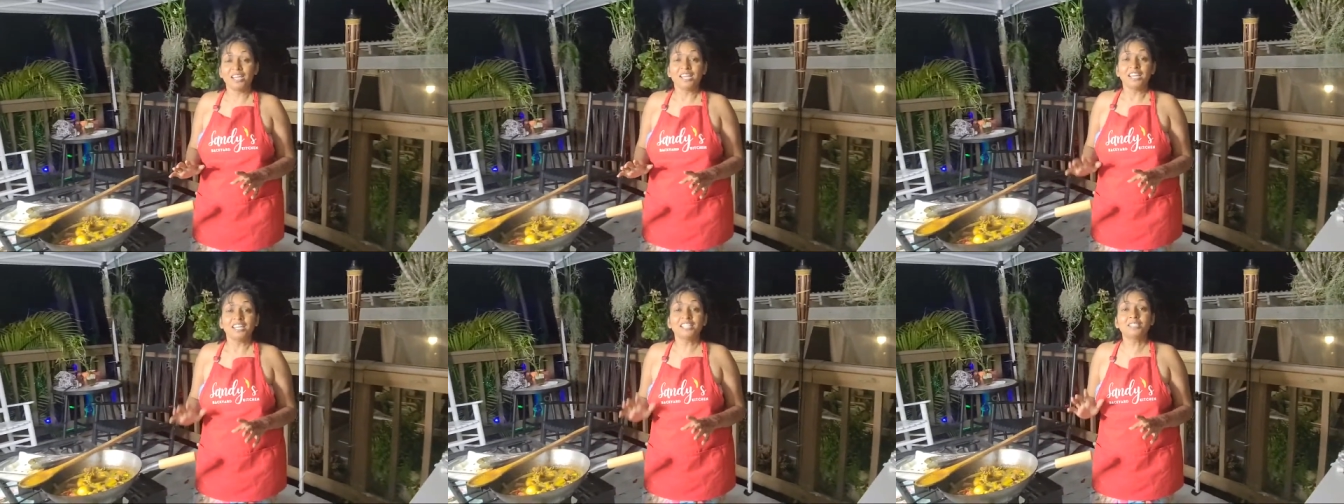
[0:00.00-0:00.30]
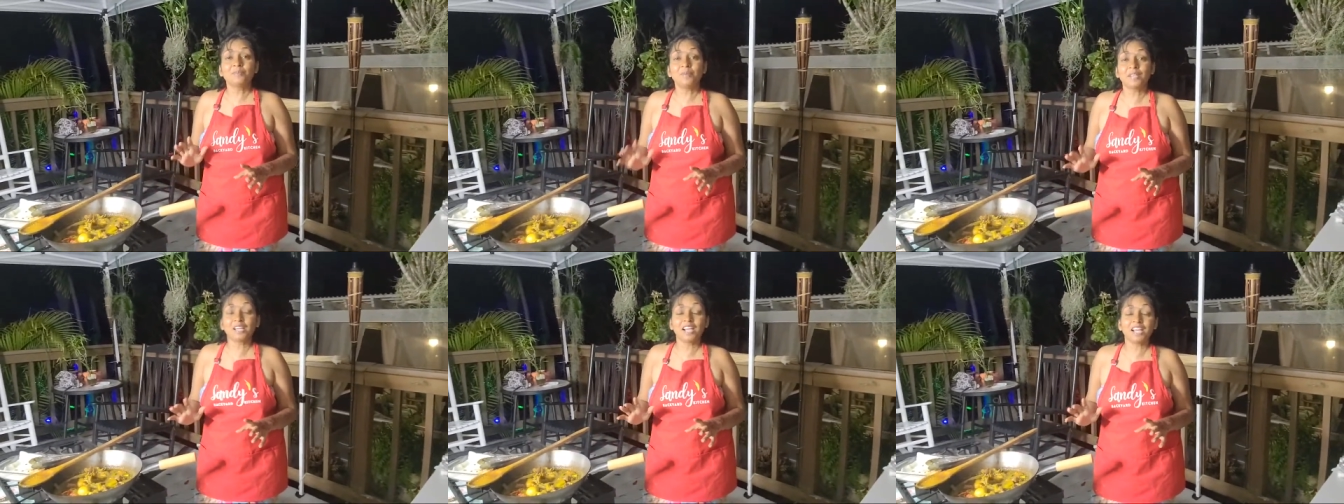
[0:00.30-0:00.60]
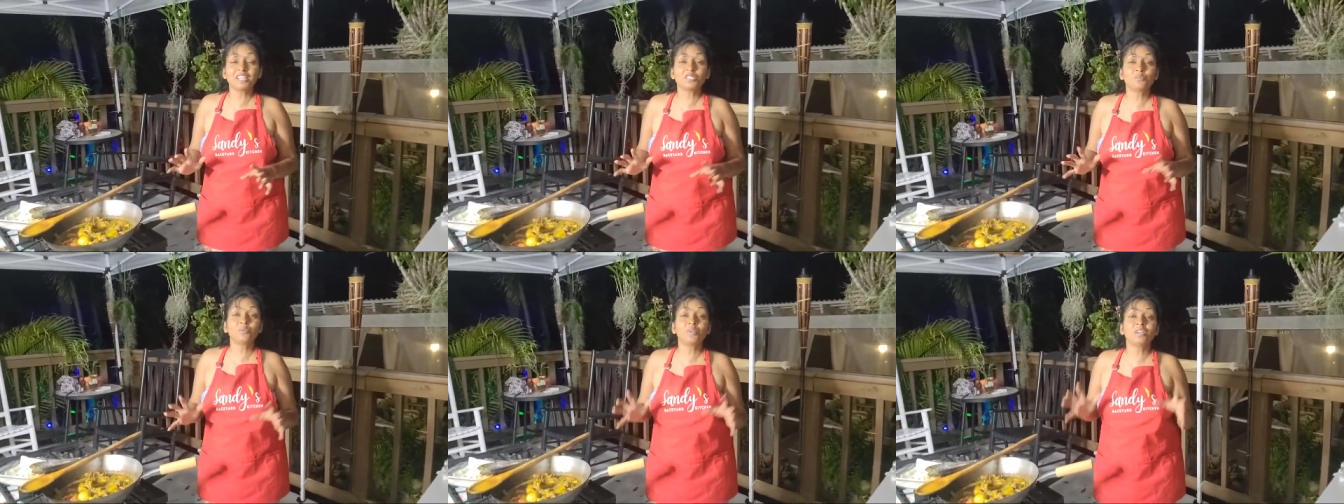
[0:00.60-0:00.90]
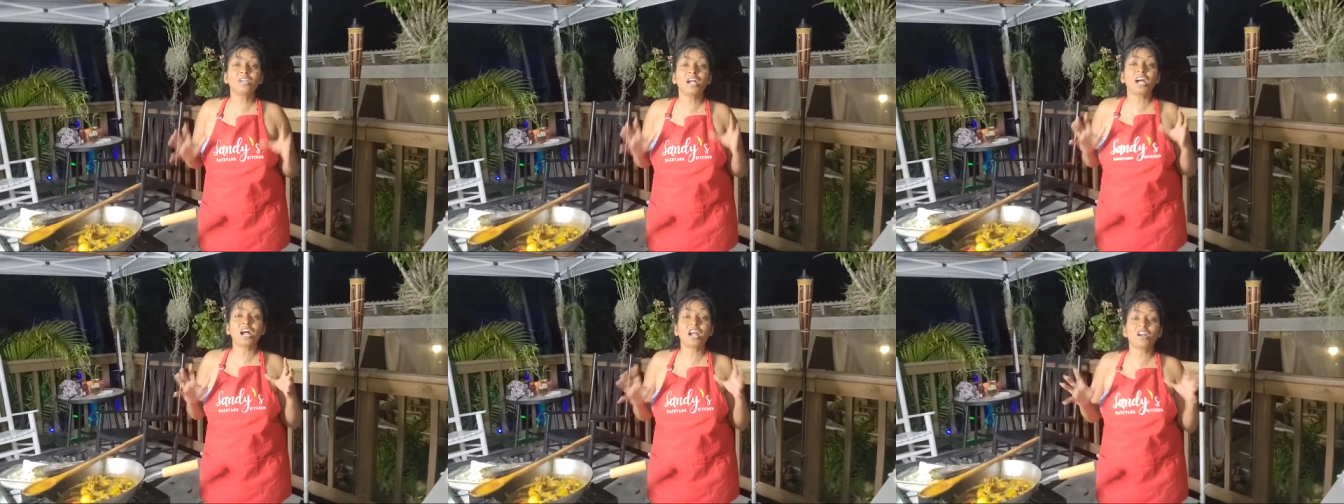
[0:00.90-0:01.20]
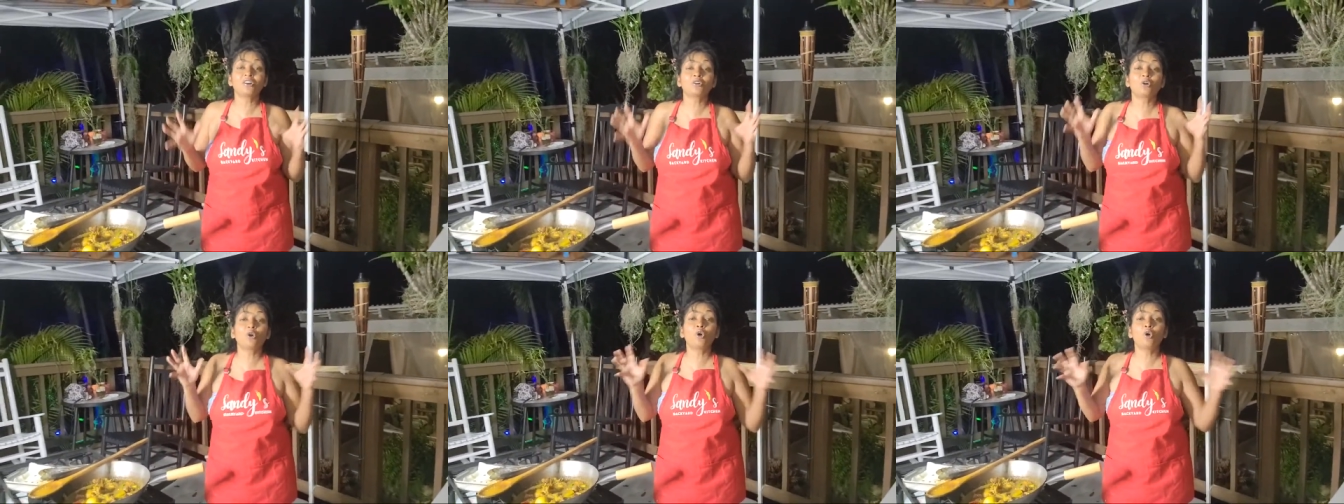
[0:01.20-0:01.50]
is because we are
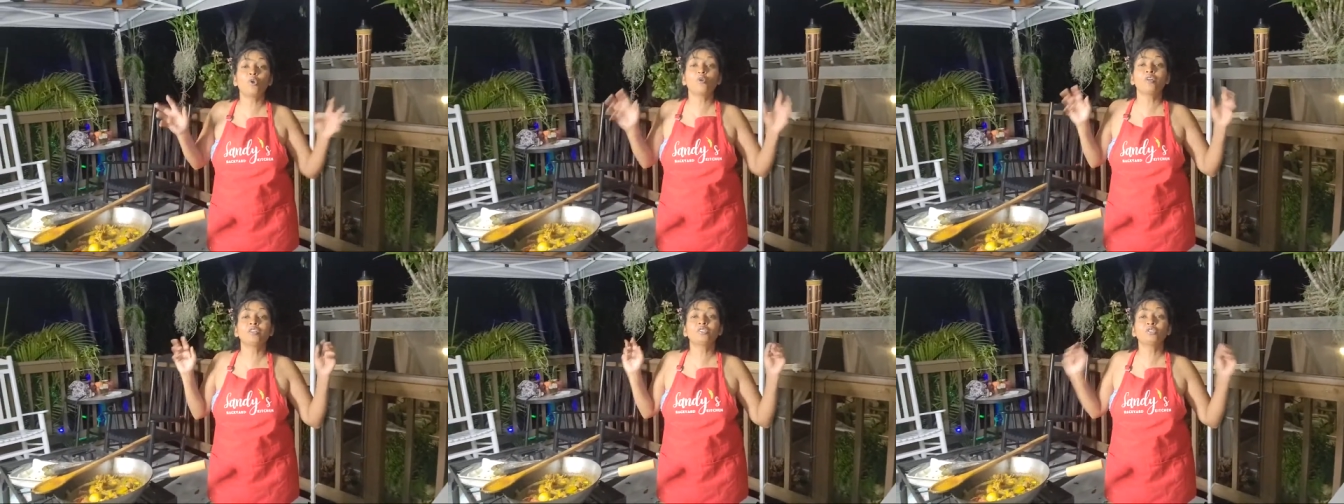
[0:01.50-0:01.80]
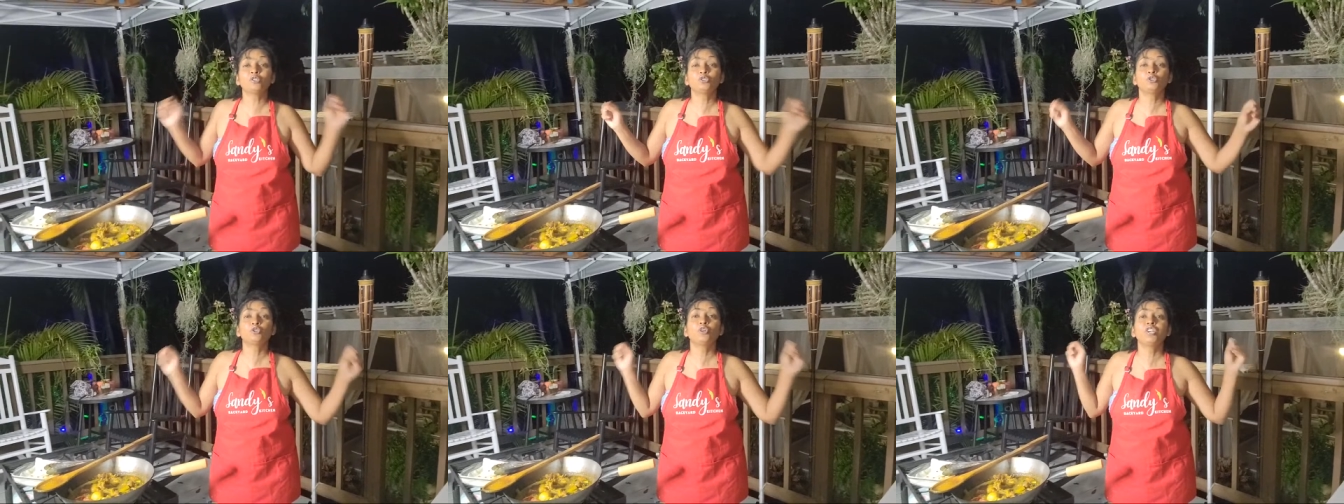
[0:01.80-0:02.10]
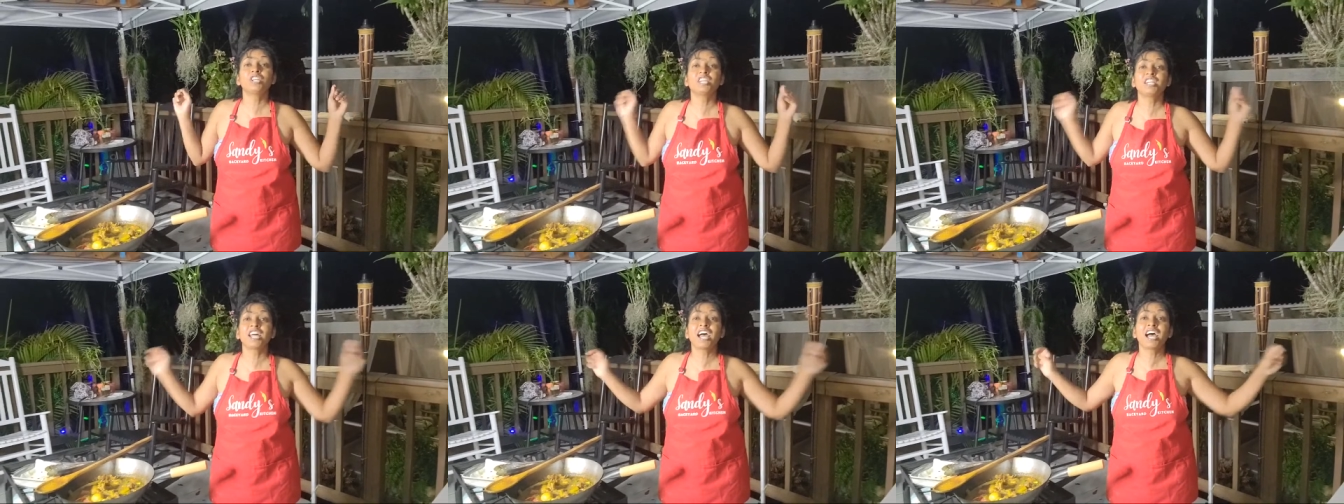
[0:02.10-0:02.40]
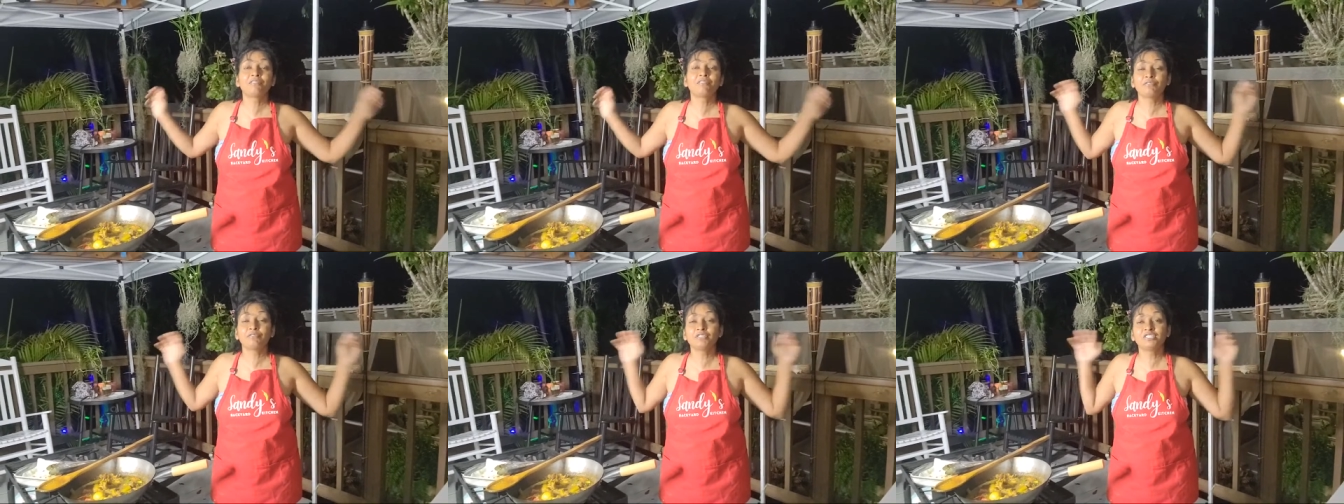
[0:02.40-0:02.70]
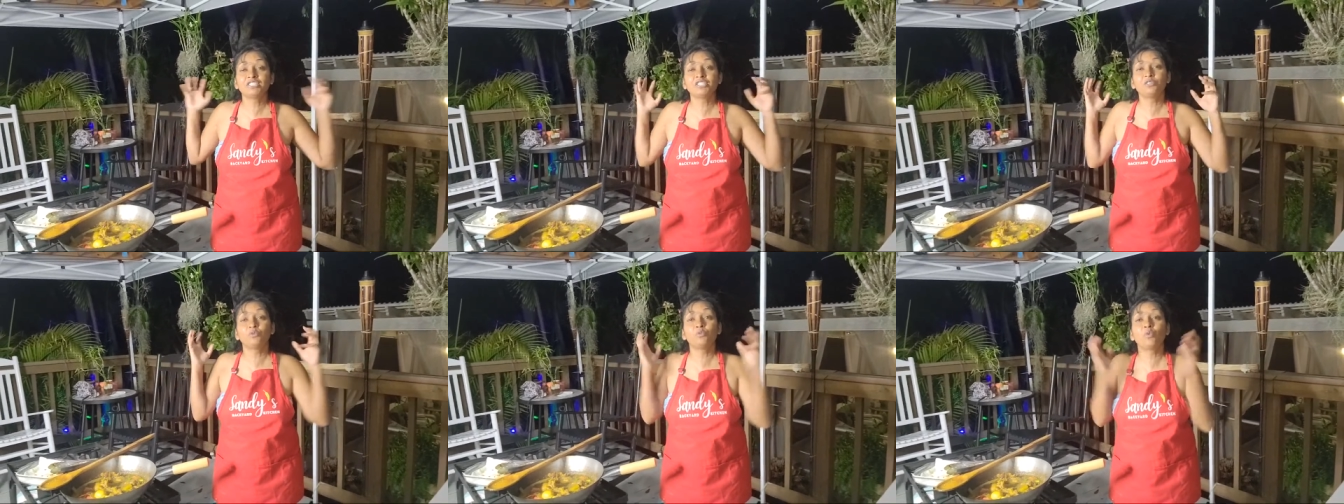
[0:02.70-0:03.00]
going to Trinidad for
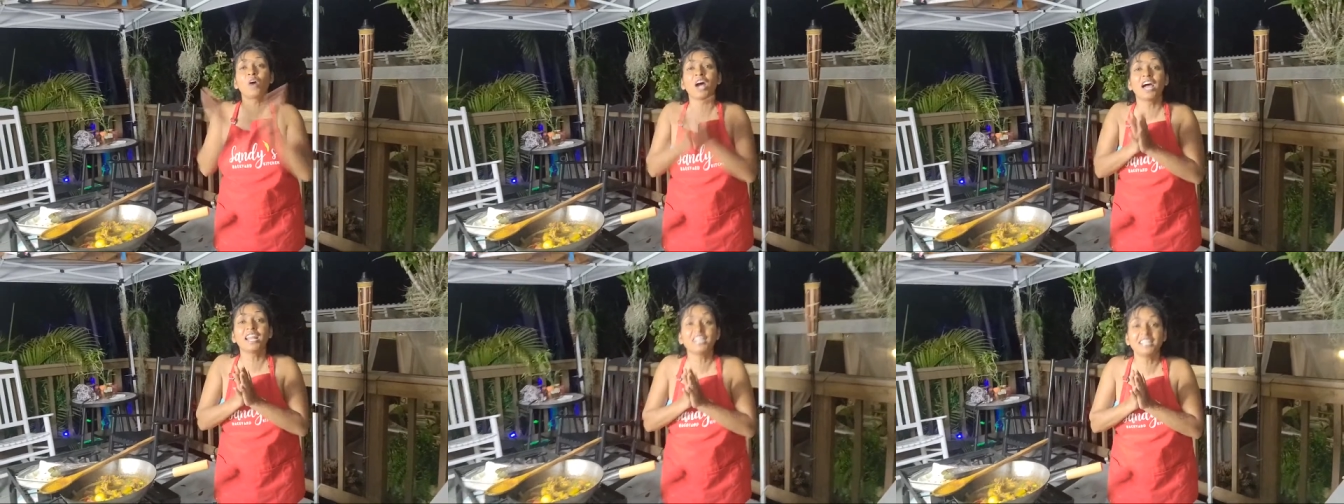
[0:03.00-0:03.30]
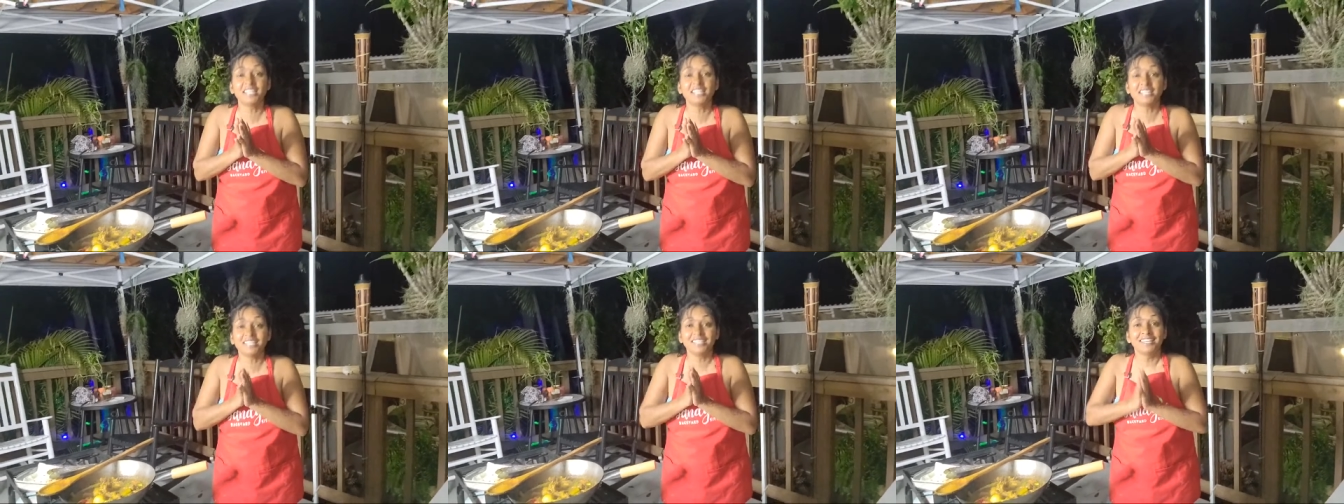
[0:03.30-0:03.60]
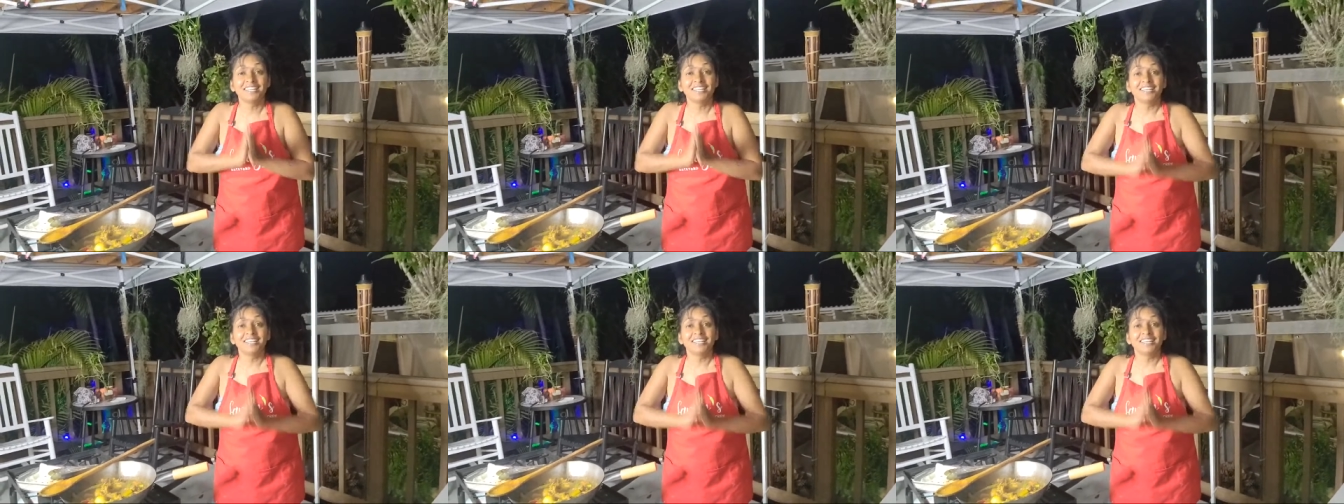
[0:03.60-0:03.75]
Diwali.